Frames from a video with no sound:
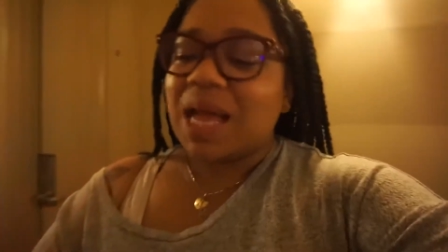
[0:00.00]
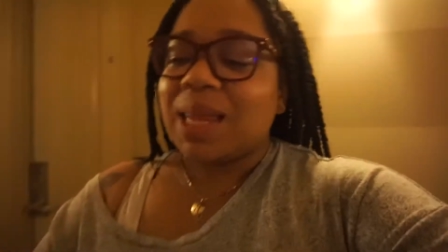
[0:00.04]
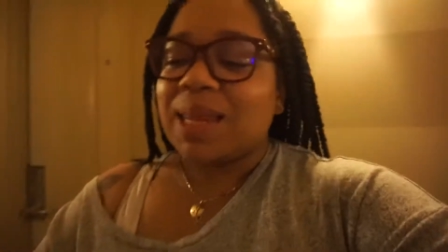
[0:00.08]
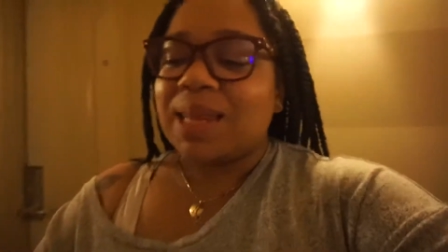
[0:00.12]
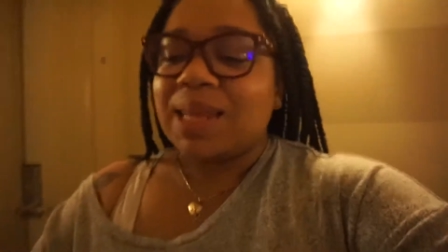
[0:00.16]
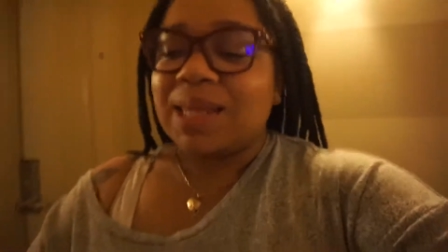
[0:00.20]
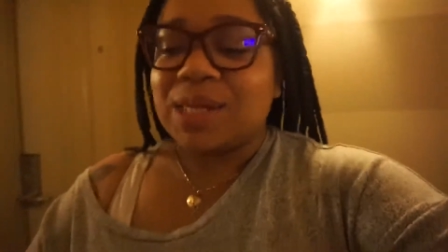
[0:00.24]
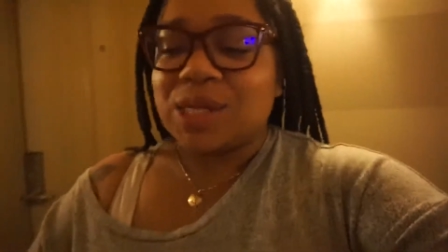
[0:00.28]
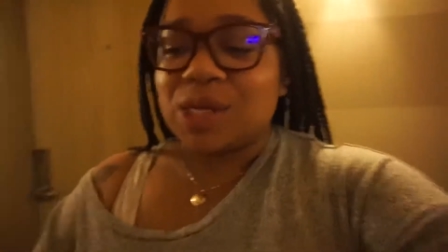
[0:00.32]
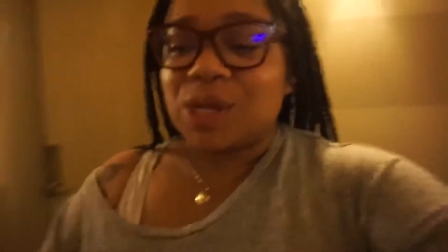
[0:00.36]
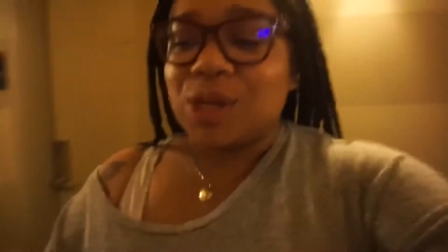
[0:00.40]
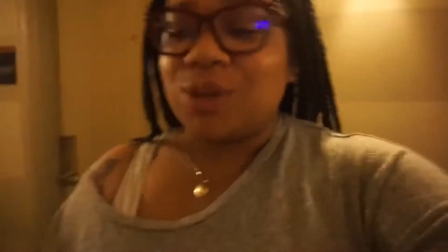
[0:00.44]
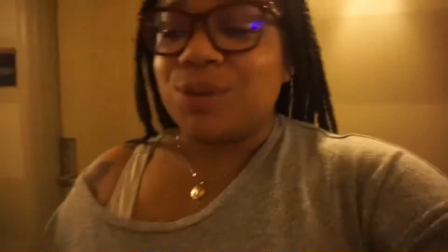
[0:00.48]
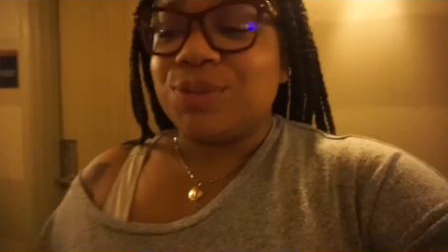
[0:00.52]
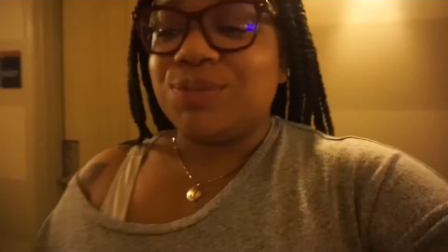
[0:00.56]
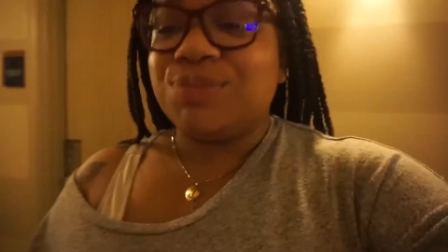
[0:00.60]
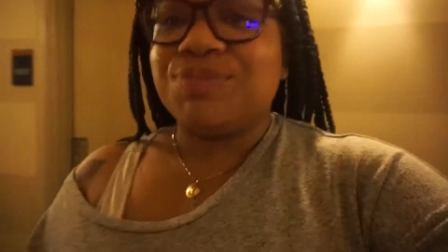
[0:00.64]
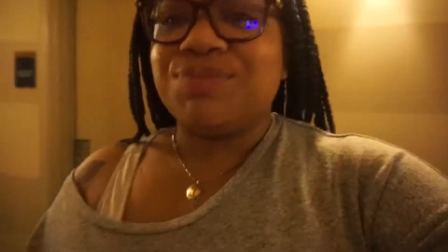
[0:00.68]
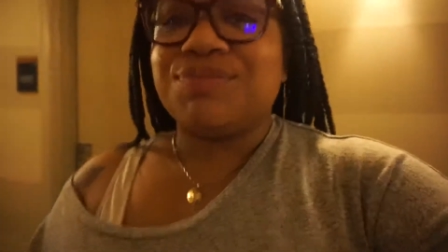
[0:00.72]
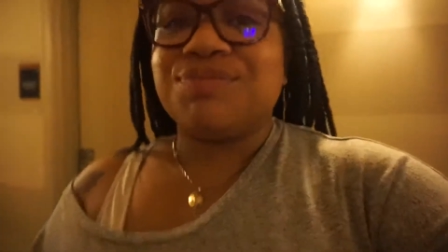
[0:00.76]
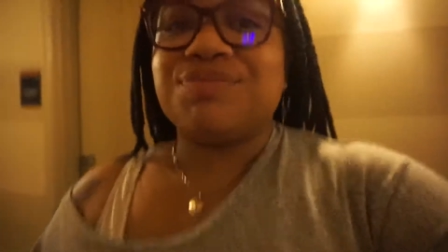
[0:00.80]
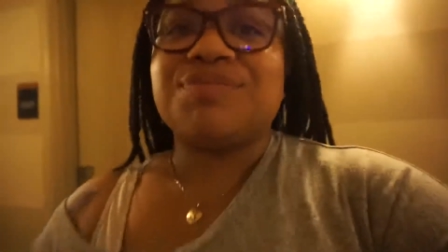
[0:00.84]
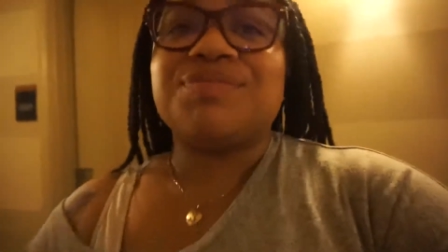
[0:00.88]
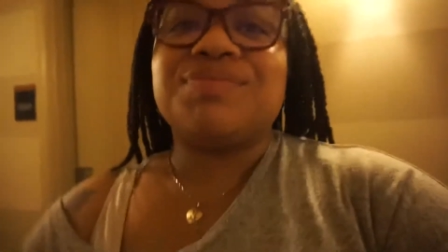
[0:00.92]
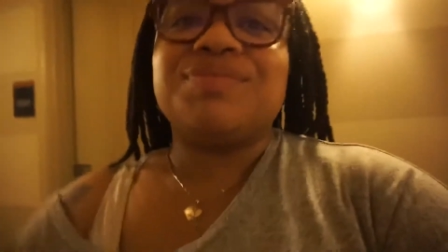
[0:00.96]
Let's go.
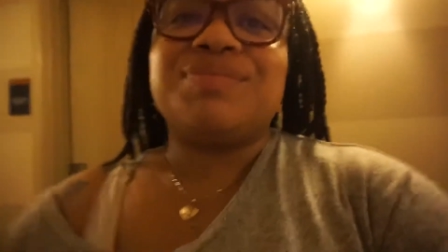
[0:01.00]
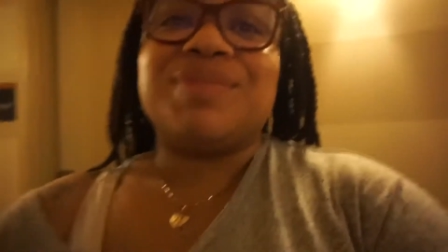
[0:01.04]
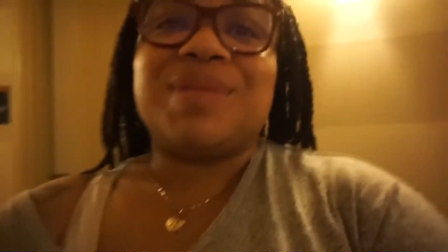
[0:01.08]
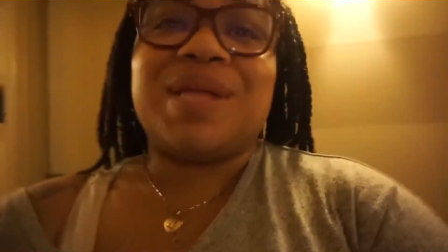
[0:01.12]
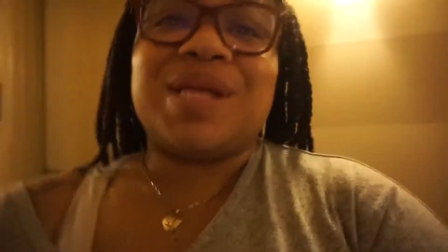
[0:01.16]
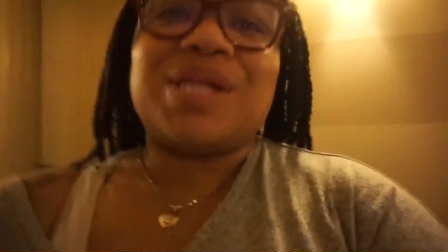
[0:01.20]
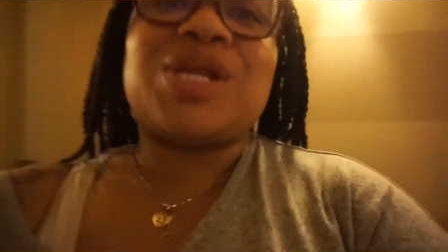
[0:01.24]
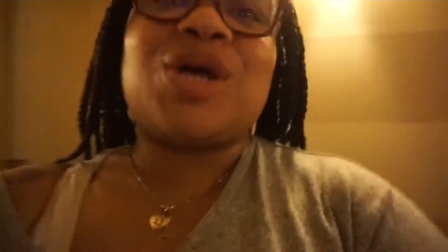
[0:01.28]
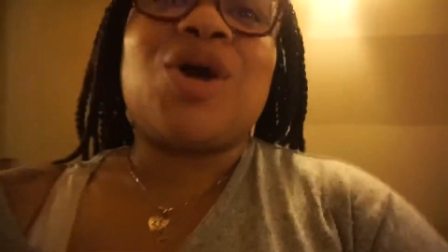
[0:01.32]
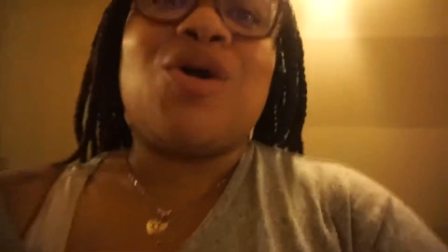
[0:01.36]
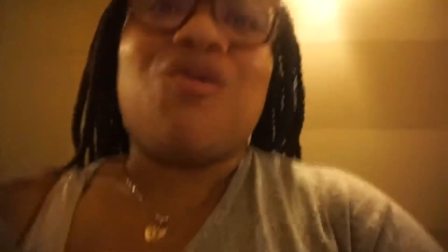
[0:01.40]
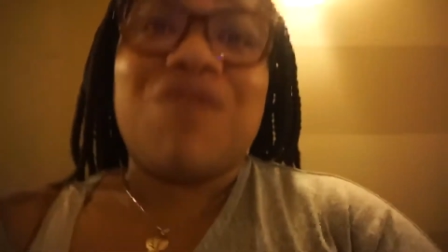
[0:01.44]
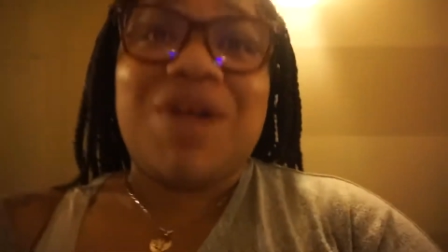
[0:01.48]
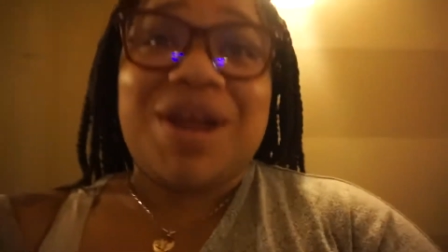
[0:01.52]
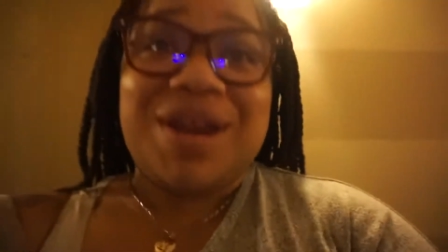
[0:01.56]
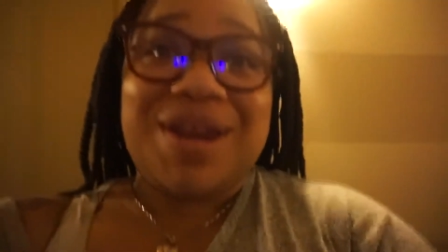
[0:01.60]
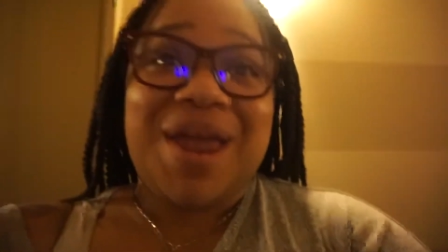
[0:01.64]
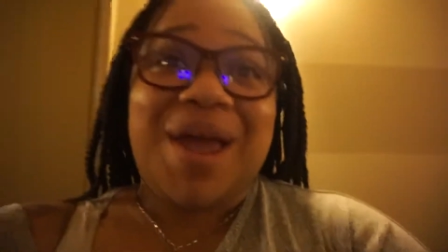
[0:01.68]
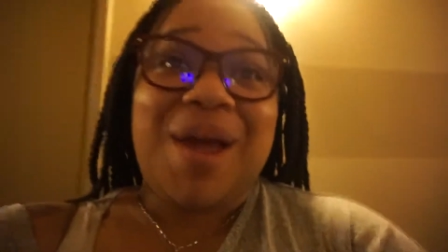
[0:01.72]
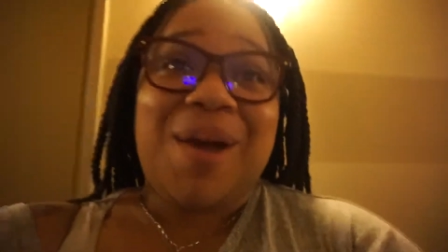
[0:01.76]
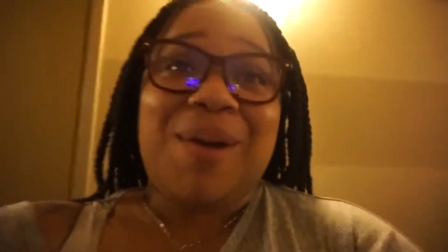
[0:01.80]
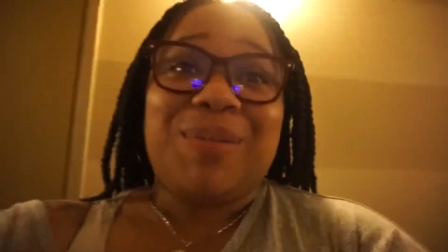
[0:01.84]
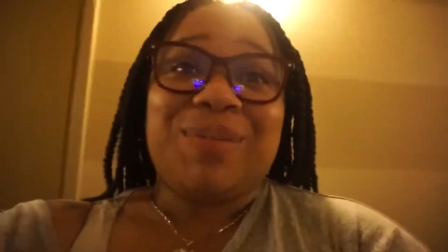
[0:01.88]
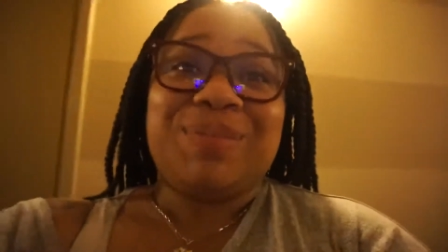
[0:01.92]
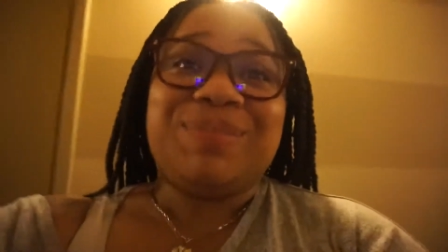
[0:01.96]
Let's go right
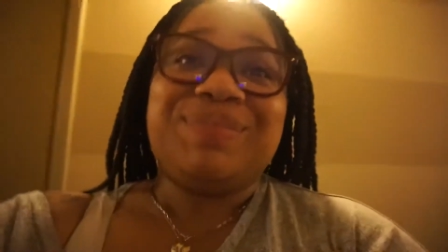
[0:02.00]
now.